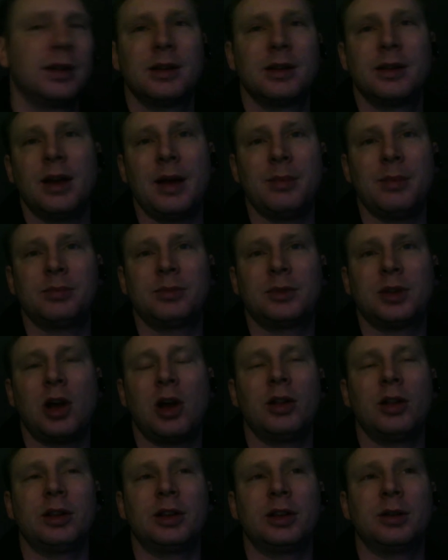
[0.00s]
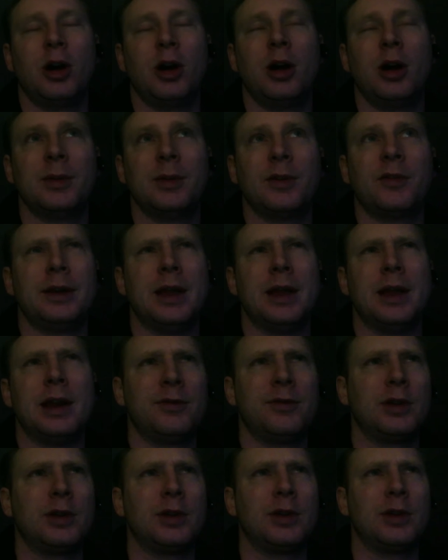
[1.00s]
I'm calling your mom to find out if
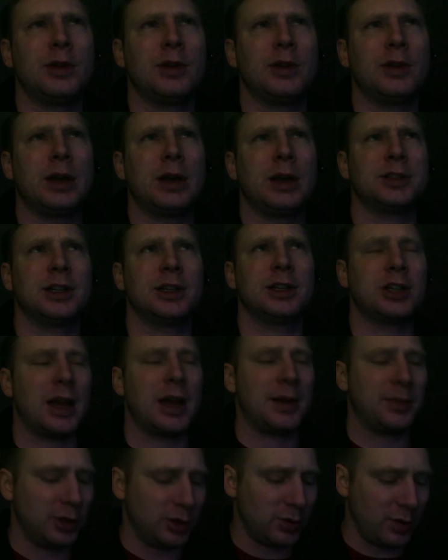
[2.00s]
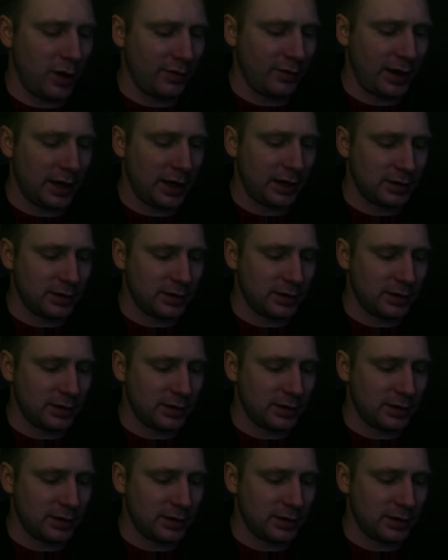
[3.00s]
you guys have listened to Chapter 12 yet.